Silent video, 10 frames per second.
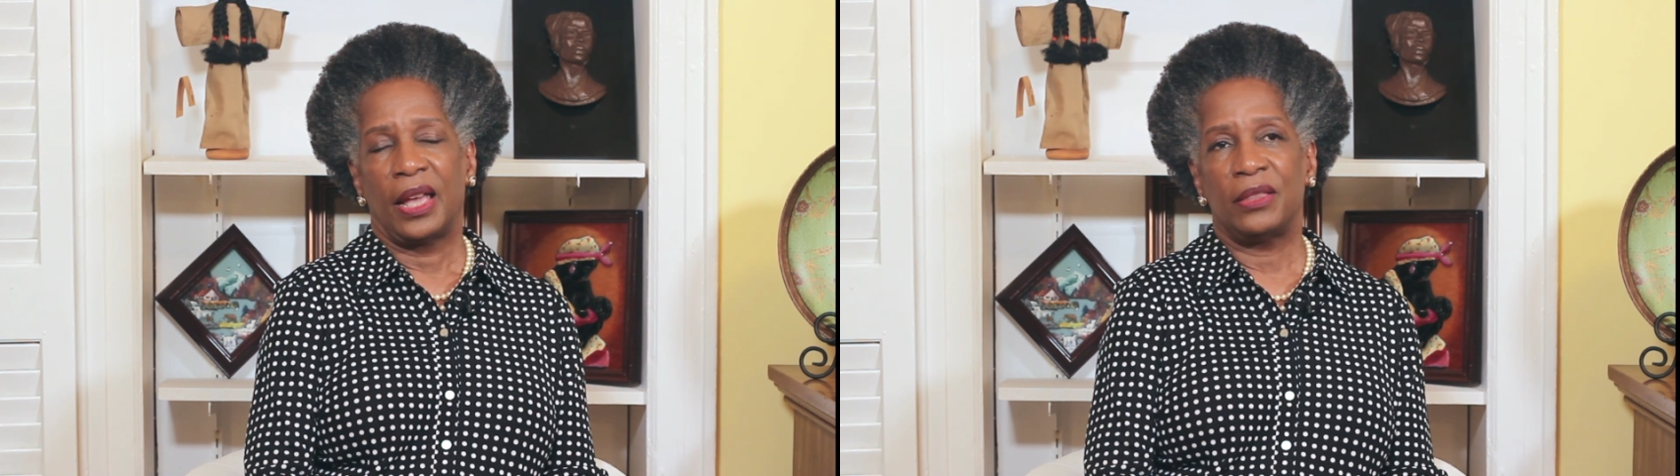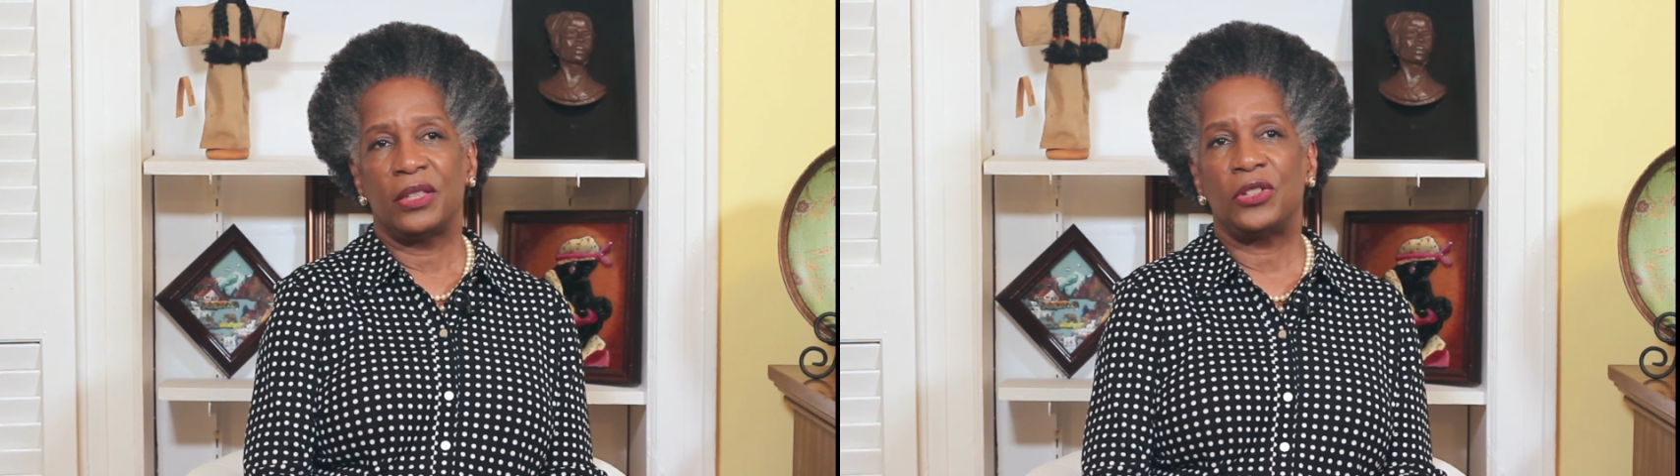
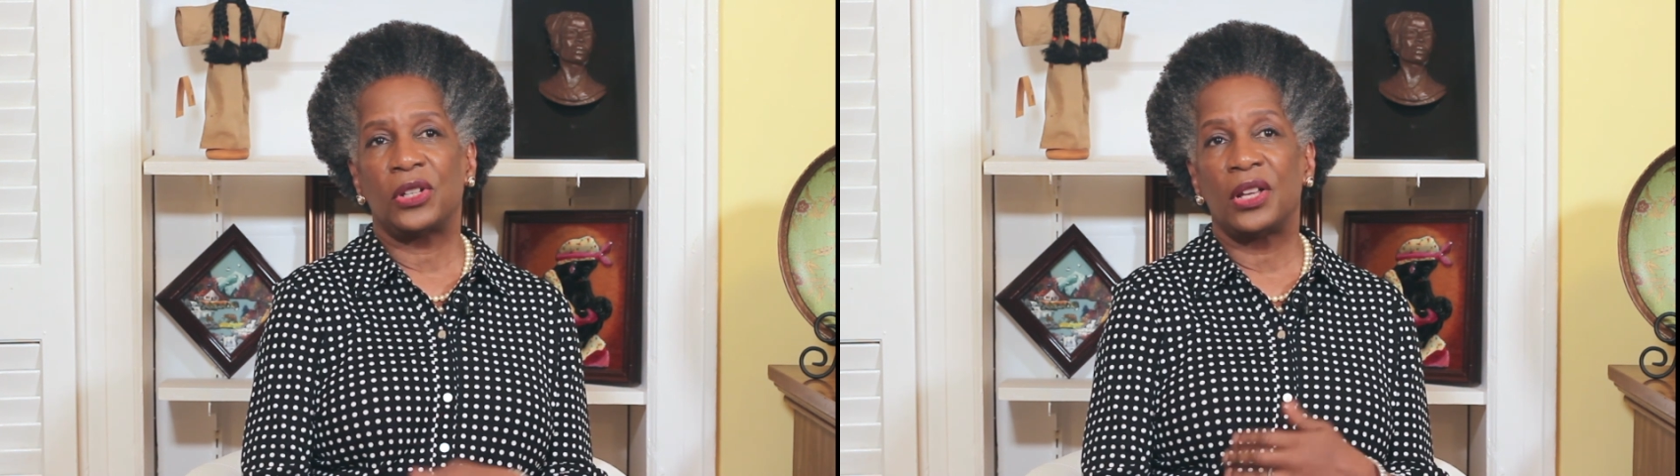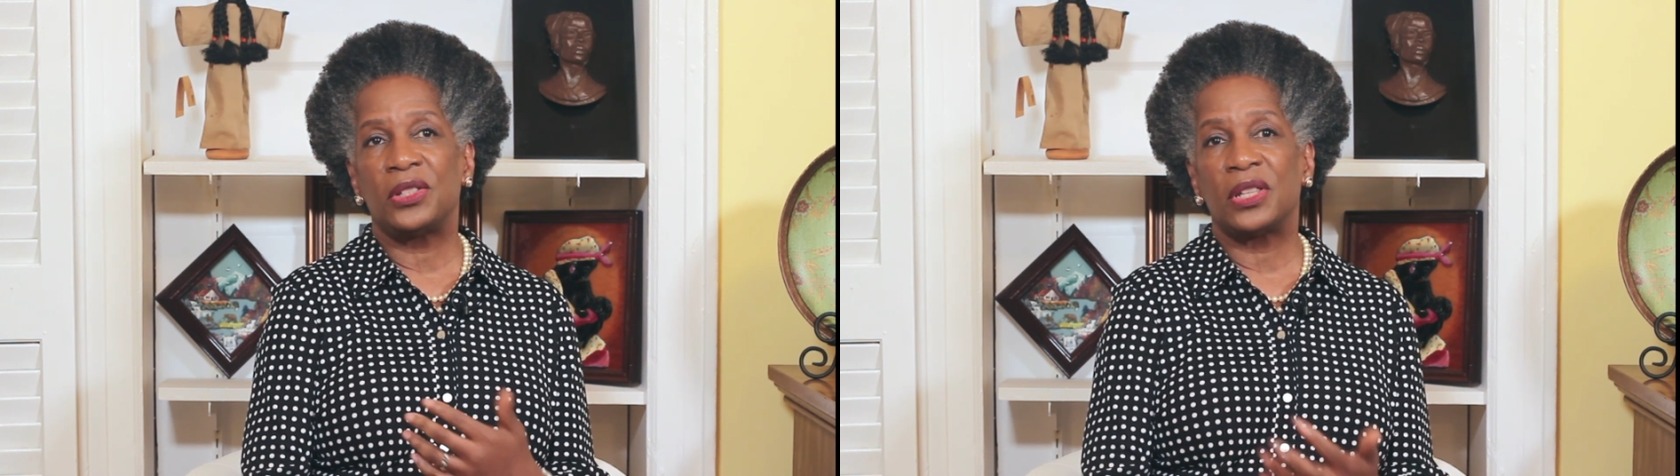And the
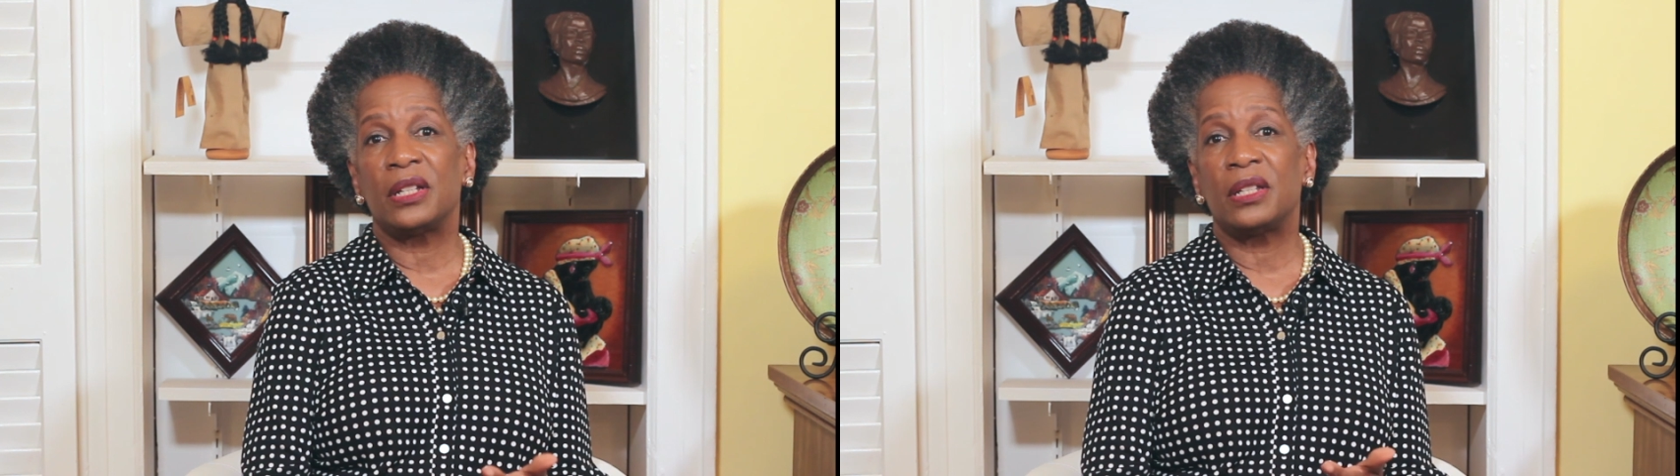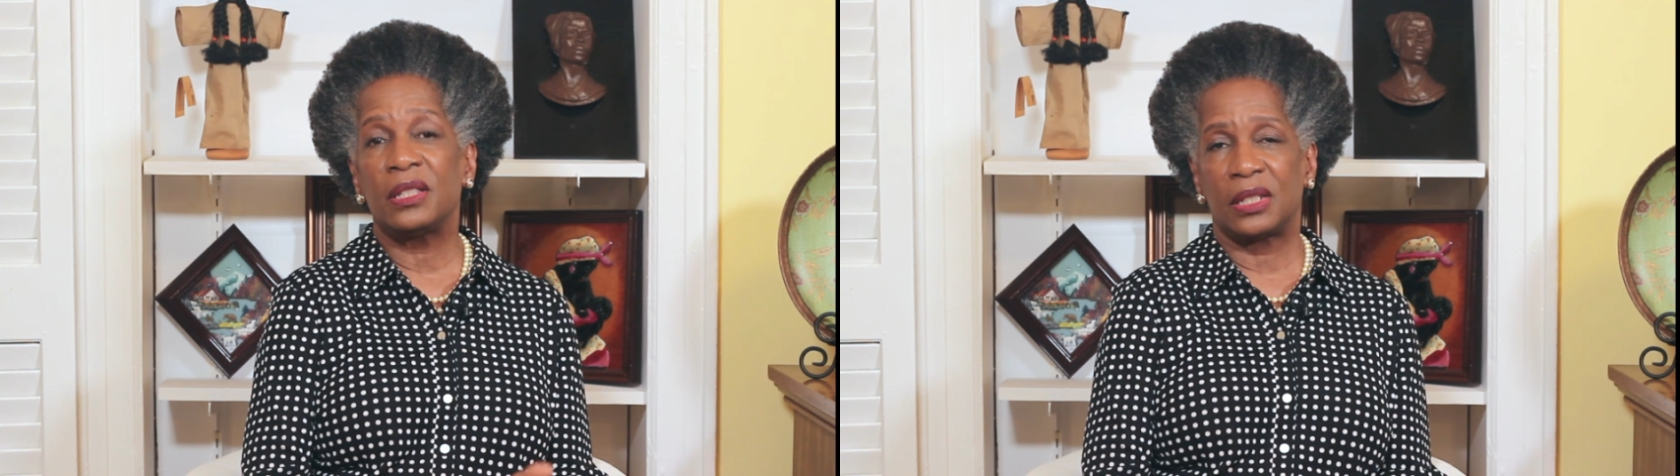judge
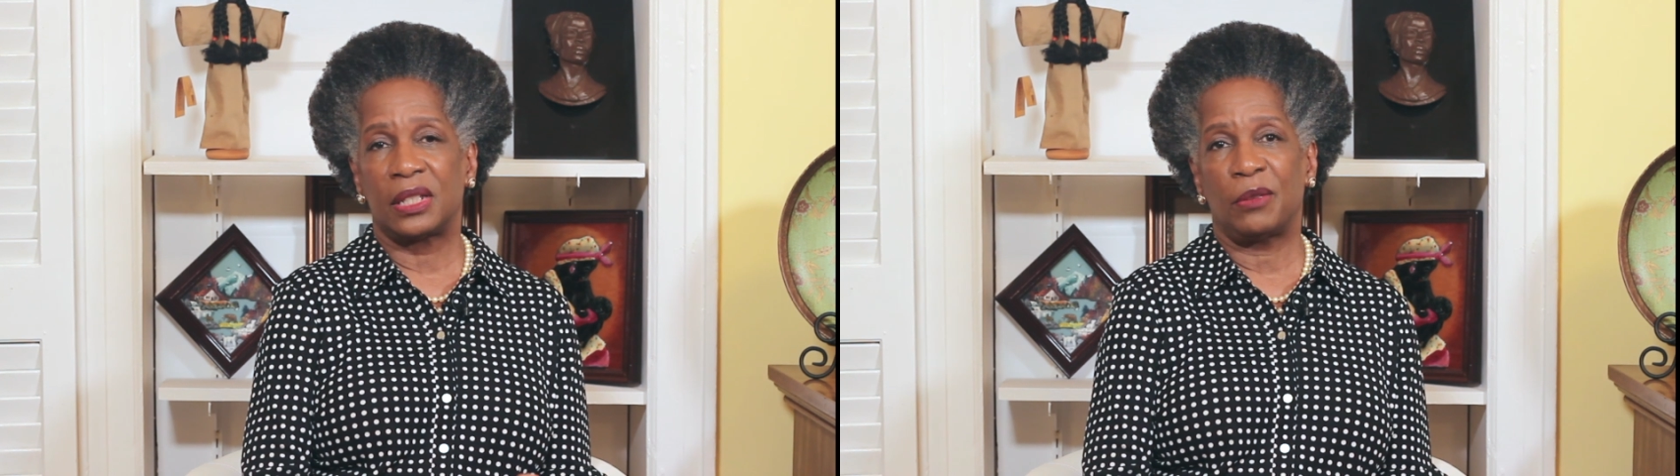sentenced